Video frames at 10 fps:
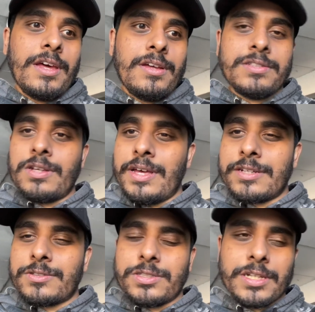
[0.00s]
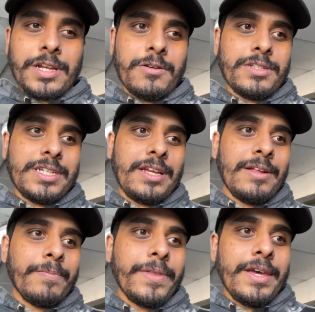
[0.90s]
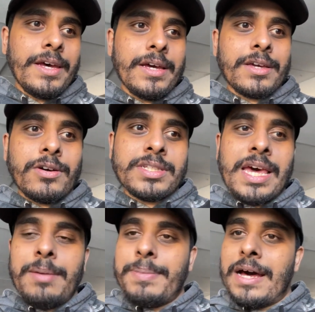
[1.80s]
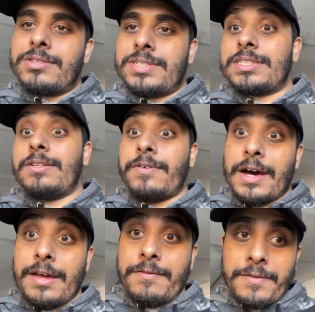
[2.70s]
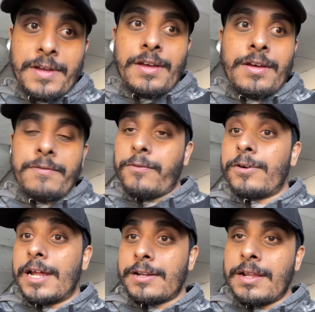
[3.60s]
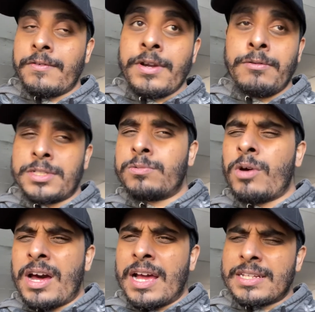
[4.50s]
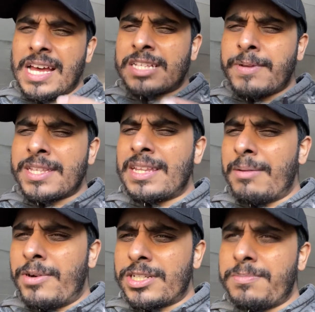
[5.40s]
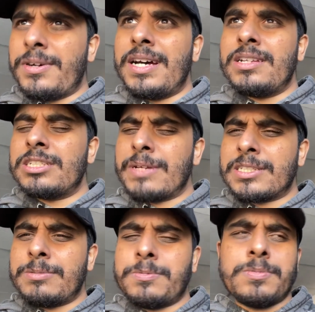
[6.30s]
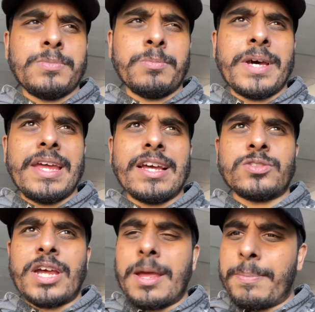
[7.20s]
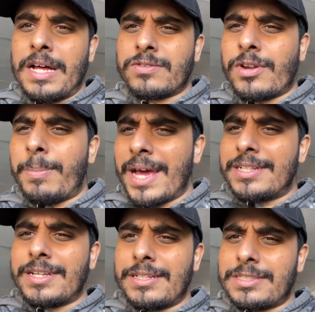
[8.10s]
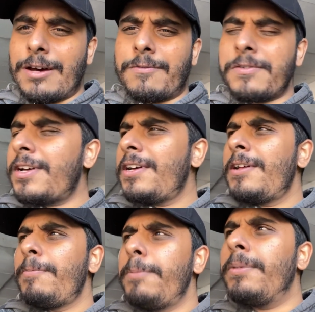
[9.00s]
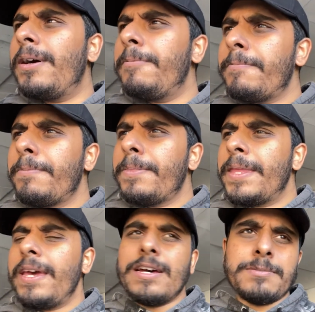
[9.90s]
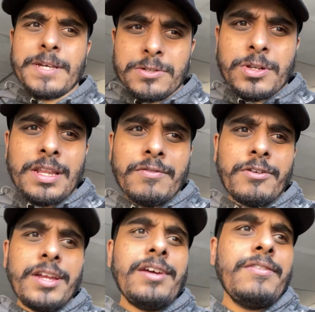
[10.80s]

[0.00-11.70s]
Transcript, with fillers: So extra security. Uh, it cost £8.65 for that delivery, which is what I, I expected that much, but I didn't expect to pay an extra £8 for the packaging itself. But yeah, special delivery.